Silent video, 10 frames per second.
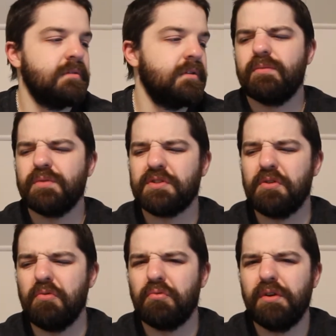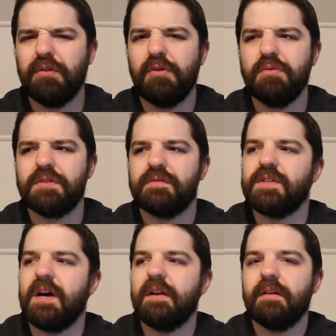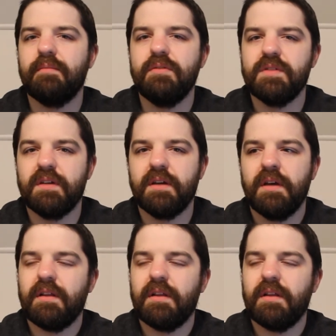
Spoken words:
There was no real use of Sonic music.